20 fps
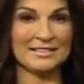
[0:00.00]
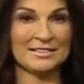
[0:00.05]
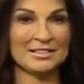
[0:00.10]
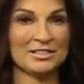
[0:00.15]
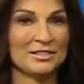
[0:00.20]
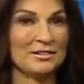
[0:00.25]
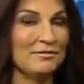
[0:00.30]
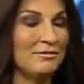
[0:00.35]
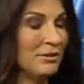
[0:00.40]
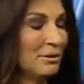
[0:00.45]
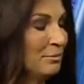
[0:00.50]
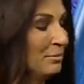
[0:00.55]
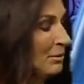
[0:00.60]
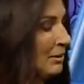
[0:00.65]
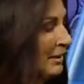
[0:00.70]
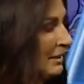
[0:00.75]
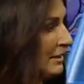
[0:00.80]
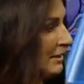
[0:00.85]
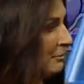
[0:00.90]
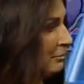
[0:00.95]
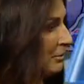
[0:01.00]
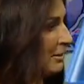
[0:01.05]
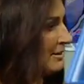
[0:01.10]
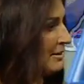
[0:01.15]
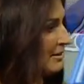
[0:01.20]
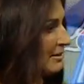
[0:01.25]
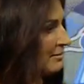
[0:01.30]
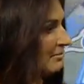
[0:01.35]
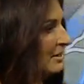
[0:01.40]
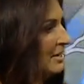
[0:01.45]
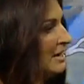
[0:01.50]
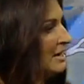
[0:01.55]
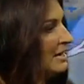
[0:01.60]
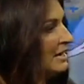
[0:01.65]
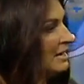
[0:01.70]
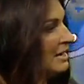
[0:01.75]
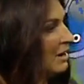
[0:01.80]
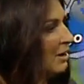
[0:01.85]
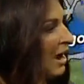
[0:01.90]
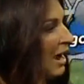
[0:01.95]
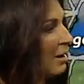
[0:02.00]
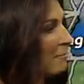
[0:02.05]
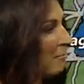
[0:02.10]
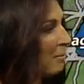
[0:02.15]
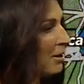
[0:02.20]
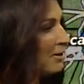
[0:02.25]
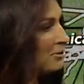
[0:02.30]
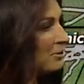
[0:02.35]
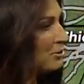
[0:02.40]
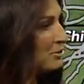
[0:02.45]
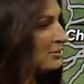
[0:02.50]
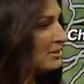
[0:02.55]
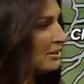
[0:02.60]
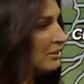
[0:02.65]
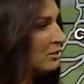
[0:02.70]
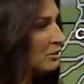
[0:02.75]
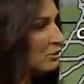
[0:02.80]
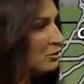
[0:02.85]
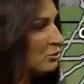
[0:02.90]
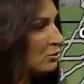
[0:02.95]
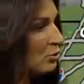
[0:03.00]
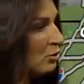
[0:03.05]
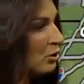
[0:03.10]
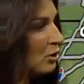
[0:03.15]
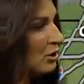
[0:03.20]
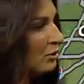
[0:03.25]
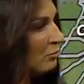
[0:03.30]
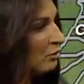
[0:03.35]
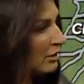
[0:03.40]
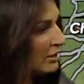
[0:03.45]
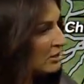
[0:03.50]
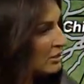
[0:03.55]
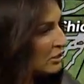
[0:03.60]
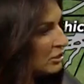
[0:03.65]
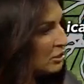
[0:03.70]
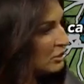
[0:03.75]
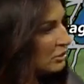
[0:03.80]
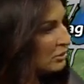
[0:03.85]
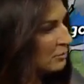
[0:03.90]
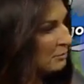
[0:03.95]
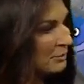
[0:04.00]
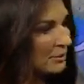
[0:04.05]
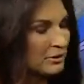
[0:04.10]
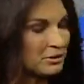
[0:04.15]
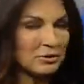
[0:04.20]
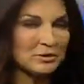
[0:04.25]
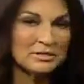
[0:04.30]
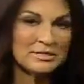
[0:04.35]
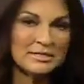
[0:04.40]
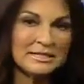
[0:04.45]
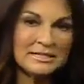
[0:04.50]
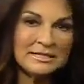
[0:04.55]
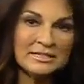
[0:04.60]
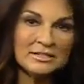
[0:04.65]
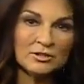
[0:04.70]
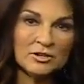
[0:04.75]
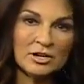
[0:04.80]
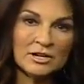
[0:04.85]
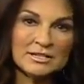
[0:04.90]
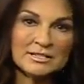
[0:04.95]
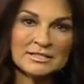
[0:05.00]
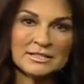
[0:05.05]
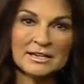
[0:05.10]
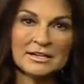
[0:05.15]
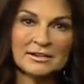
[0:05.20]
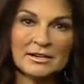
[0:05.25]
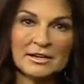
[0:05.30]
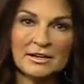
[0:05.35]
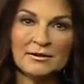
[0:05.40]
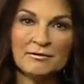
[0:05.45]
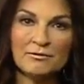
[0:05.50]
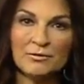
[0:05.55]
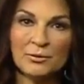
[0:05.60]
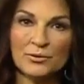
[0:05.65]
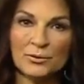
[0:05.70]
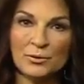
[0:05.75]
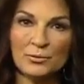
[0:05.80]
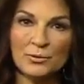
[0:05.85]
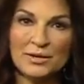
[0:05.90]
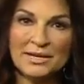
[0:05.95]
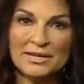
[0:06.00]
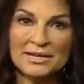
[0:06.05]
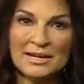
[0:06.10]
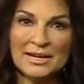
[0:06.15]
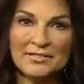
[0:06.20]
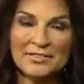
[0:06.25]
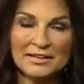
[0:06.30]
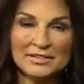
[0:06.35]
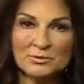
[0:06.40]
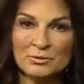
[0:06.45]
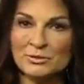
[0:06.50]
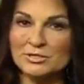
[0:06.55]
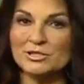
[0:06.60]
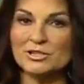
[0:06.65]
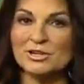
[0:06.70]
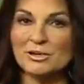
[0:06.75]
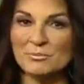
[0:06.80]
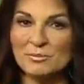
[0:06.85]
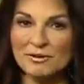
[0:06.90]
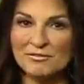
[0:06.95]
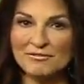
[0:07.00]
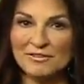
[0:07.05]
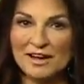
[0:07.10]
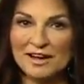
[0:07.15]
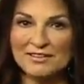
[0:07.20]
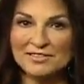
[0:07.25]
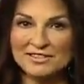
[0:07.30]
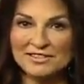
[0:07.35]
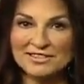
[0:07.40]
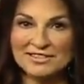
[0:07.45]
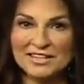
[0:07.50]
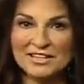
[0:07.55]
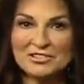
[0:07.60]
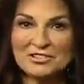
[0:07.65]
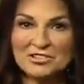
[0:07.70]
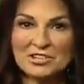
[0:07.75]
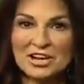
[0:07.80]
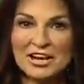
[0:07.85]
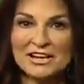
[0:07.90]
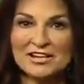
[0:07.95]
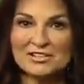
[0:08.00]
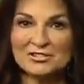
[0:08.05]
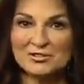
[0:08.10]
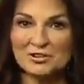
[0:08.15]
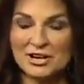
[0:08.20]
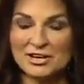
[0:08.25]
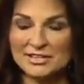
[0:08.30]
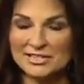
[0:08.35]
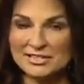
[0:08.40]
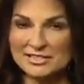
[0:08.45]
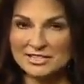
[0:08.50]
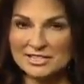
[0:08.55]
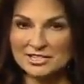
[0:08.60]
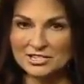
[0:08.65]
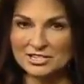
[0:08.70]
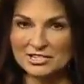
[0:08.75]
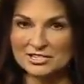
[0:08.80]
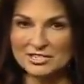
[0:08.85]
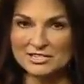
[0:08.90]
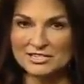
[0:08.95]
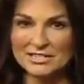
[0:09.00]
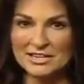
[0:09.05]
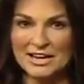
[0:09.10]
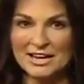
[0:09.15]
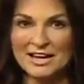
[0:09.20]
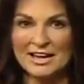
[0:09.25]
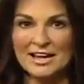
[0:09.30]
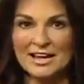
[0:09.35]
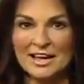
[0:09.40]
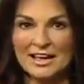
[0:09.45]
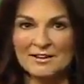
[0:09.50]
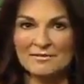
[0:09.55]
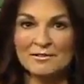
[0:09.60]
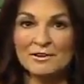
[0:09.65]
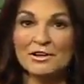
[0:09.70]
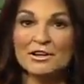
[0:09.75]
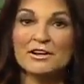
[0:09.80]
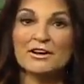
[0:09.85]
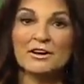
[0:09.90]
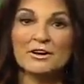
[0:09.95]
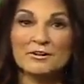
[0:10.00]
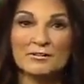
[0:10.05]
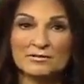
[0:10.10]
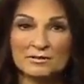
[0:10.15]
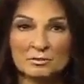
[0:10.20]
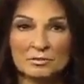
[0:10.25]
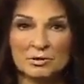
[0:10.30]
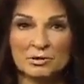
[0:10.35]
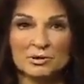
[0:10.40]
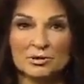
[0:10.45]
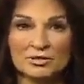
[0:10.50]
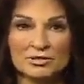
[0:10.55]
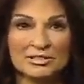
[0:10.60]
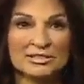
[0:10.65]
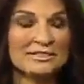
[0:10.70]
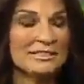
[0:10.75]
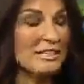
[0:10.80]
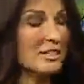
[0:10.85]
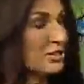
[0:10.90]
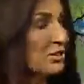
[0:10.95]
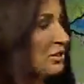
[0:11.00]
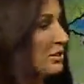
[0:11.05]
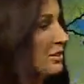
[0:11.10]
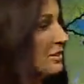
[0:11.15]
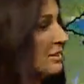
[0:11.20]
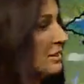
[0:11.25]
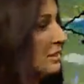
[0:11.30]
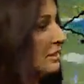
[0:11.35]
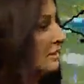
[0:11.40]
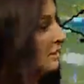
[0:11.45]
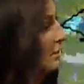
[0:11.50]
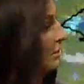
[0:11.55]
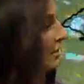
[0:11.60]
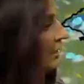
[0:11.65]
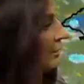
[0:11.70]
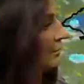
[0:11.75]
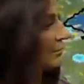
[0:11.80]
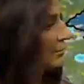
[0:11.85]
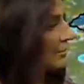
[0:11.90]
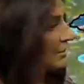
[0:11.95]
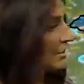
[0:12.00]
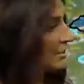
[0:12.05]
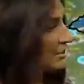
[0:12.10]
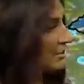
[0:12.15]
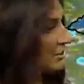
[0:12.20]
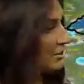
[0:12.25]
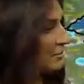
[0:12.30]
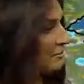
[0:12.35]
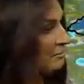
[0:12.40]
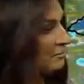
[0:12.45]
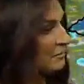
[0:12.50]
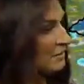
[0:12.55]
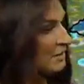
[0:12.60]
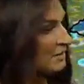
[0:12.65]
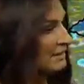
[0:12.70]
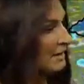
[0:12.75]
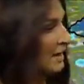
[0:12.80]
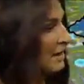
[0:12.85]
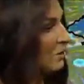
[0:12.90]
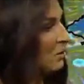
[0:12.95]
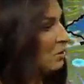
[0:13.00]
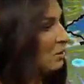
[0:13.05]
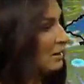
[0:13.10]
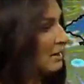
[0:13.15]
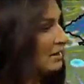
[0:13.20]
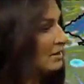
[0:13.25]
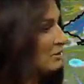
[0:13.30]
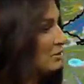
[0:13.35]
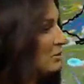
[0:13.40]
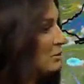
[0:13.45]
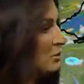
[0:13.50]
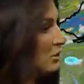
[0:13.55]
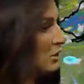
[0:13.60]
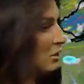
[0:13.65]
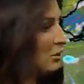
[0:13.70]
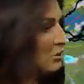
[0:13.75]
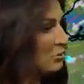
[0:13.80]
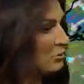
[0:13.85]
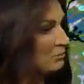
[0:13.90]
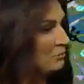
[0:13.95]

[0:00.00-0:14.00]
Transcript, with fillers: It's going to feel pretty oppressive. High pressure is in control. We'll continue to build in across the area for the weekend. That's what's going to provide the sunshine and dry conditions and very comfortable conditions. And look at predictor. Not a whole lot to show you.